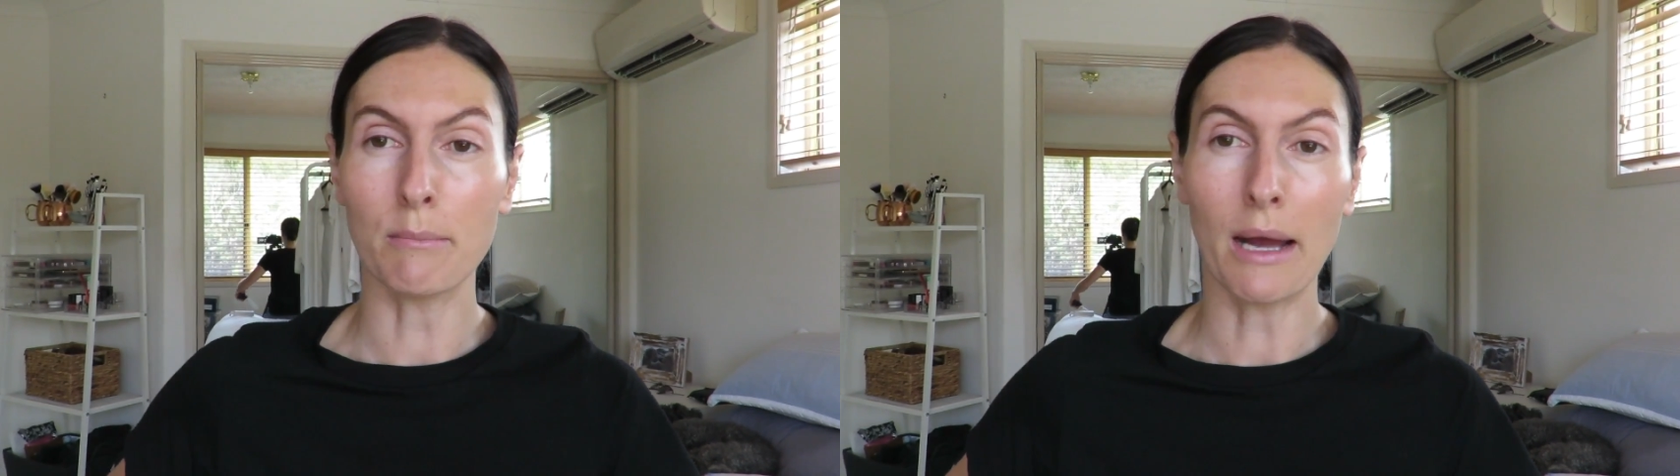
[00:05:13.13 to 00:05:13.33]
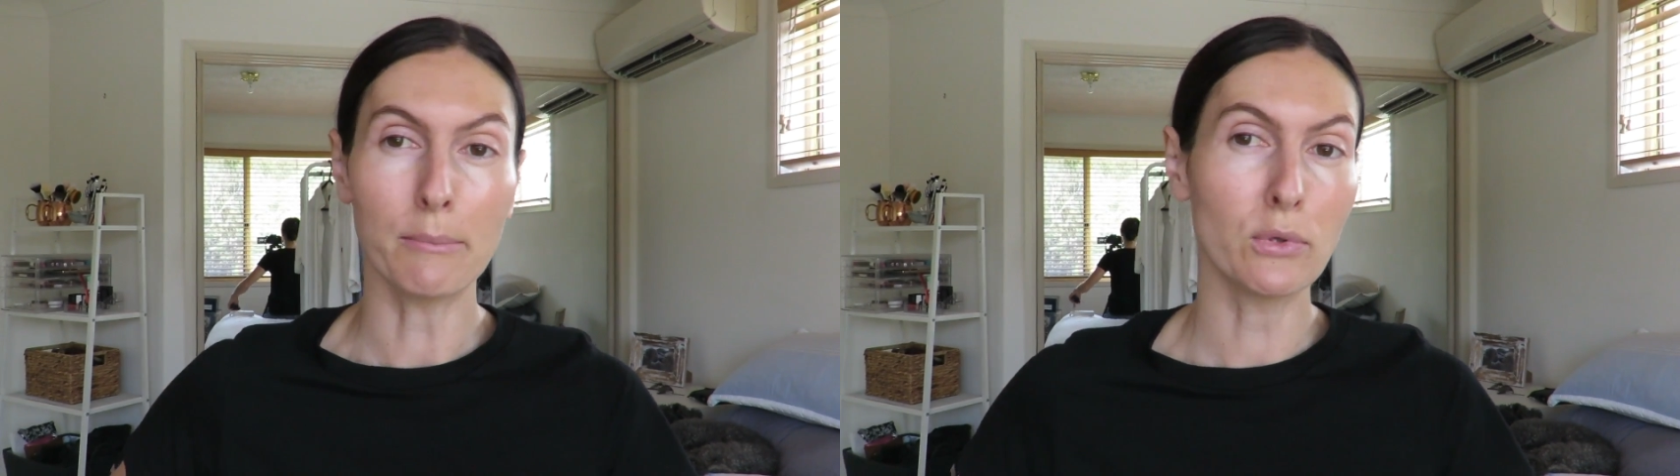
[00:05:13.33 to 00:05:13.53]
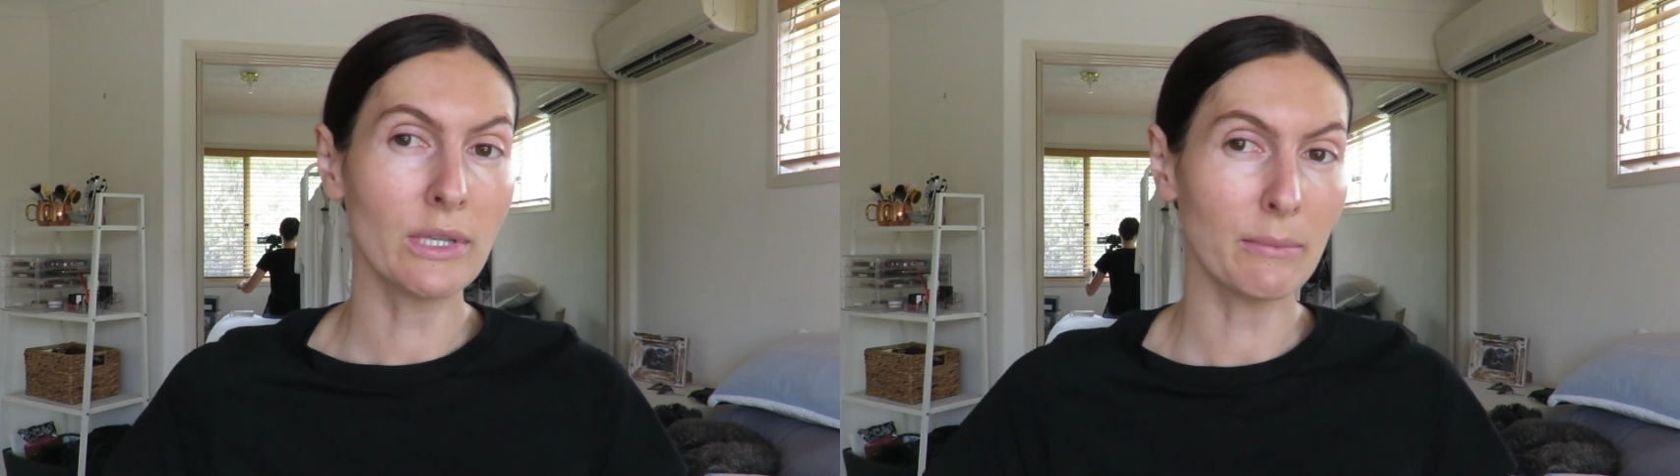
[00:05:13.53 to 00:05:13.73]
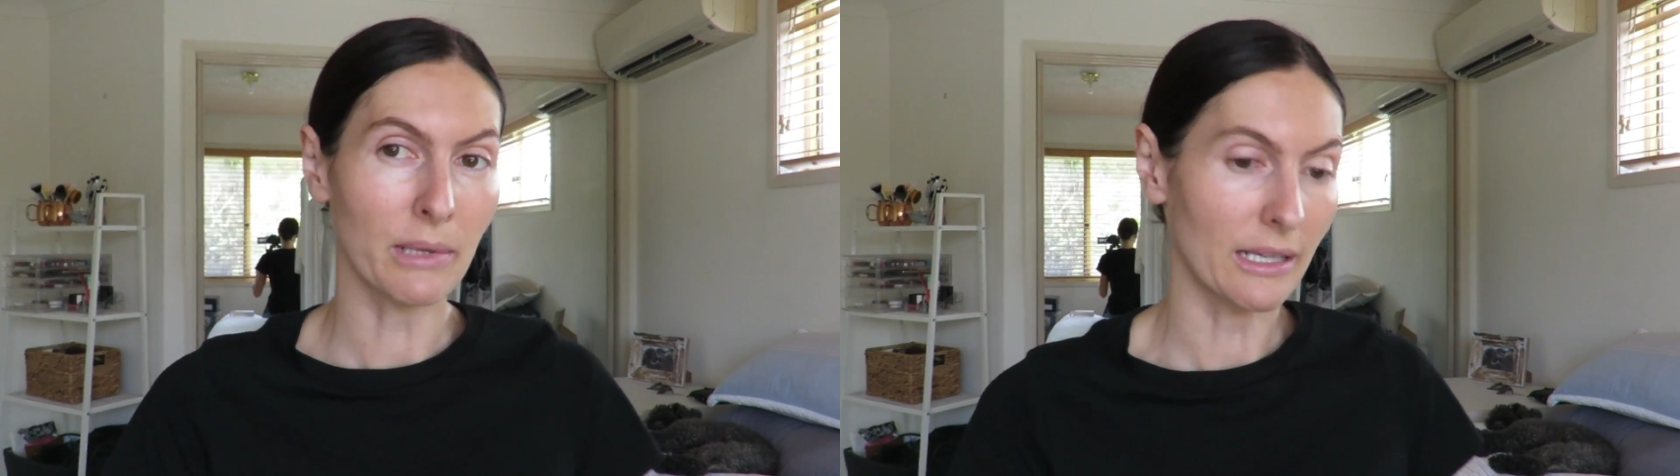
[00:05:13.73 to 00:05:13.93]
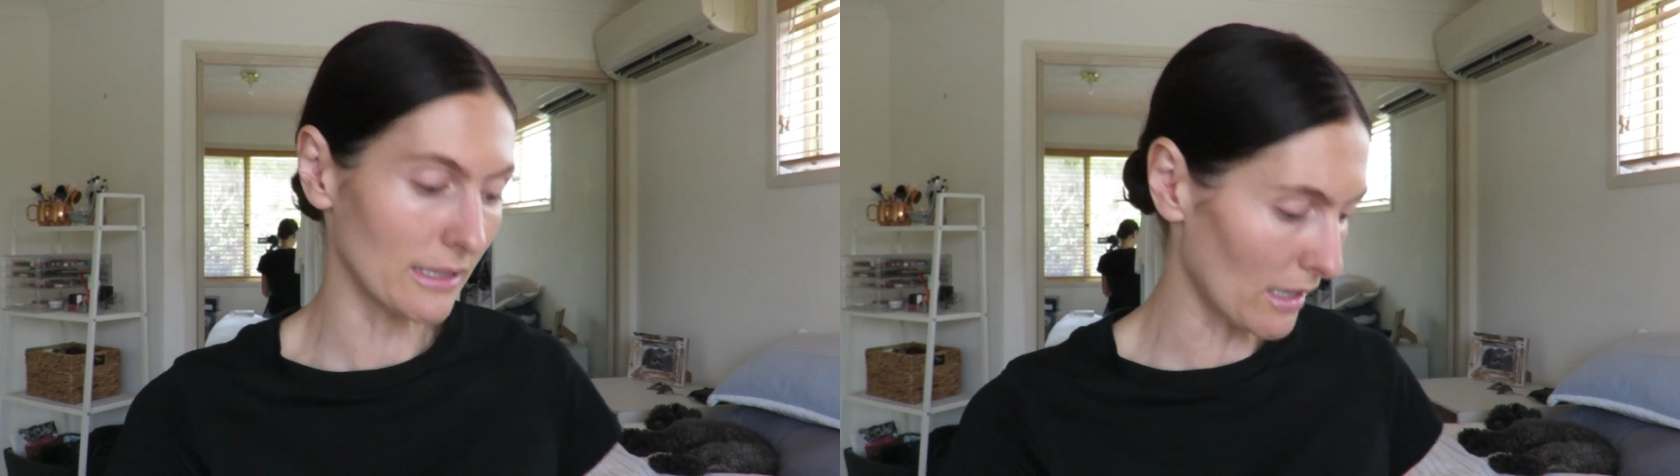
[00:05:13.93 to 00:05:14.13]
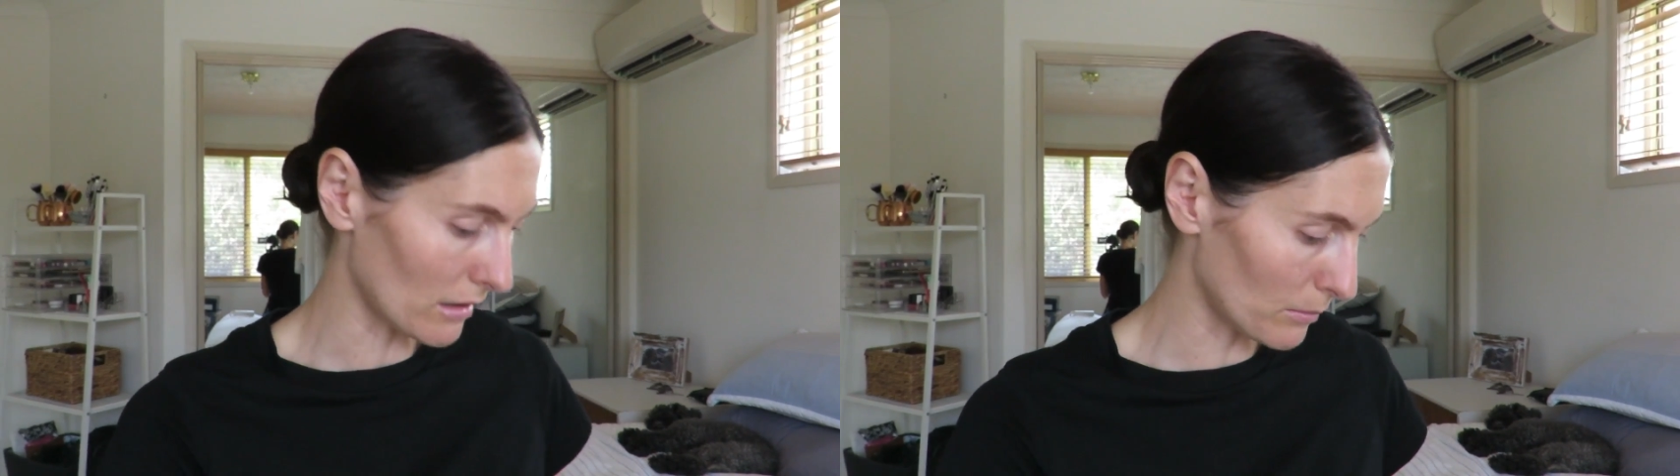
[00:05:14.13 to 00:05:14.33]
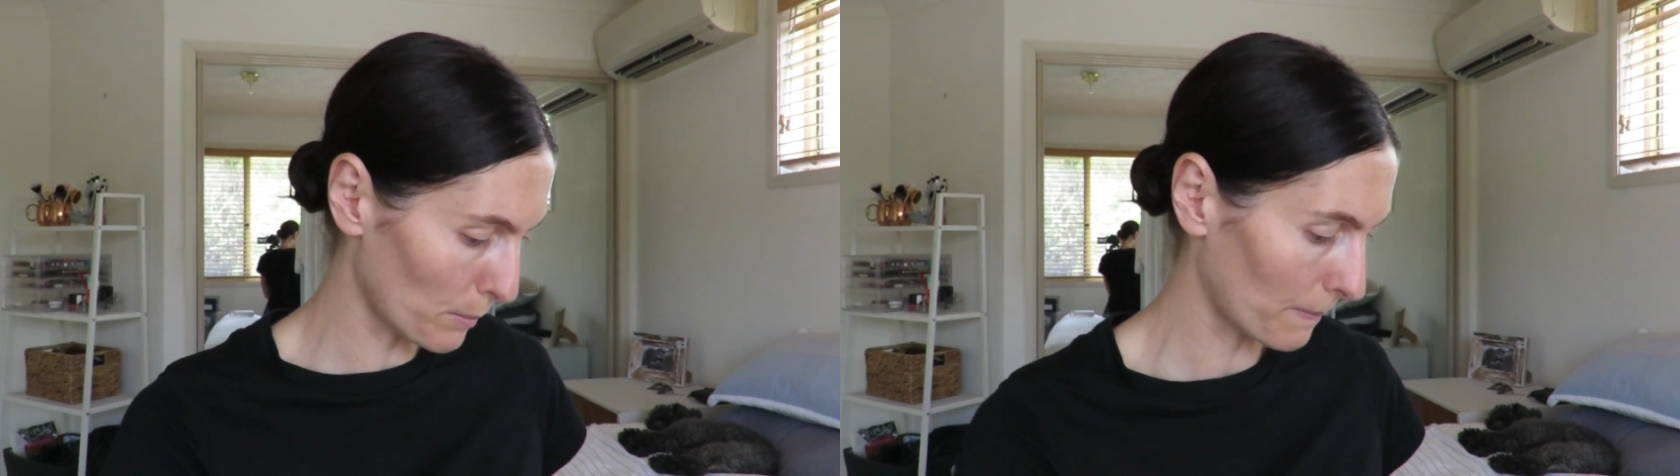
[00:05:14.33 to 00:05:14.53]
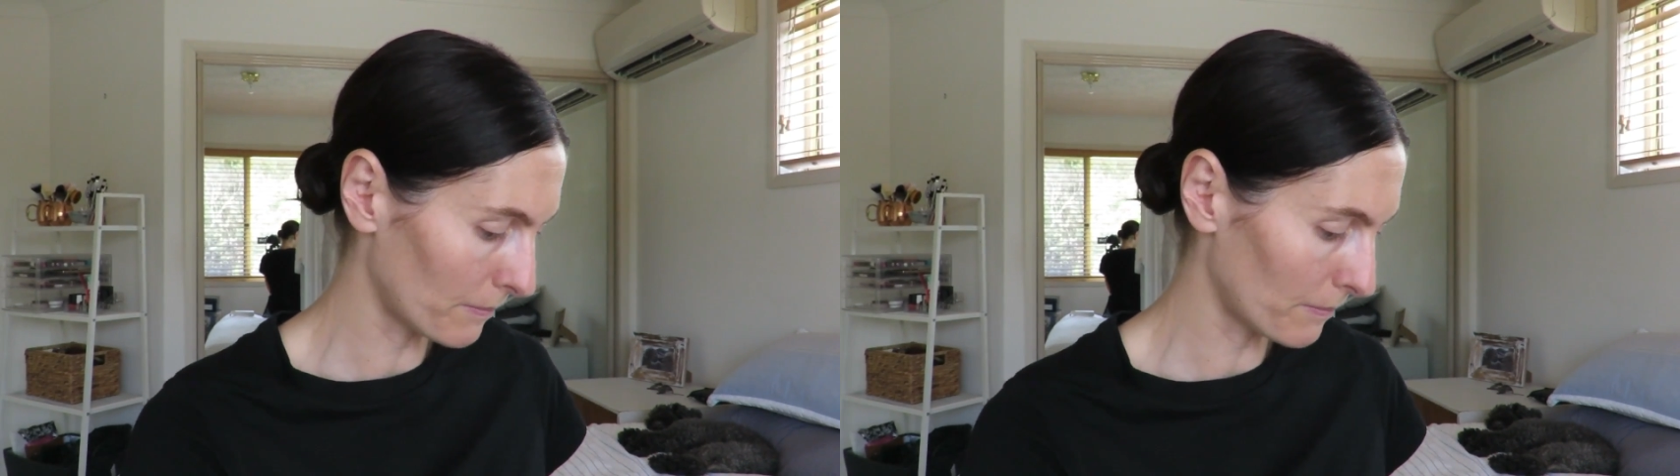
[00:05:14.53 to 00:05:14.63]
my Beauty Blender.